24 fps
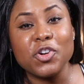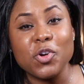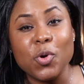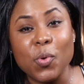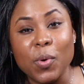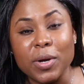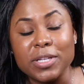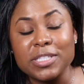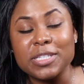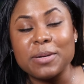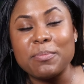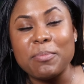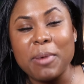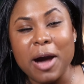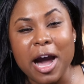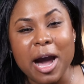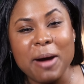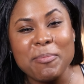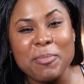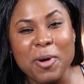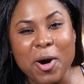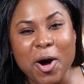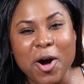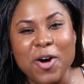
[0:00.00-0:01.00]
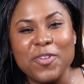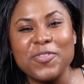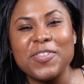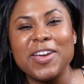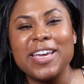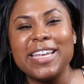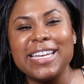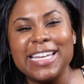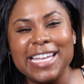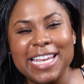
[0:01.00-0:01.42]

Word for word: you're going to pop off at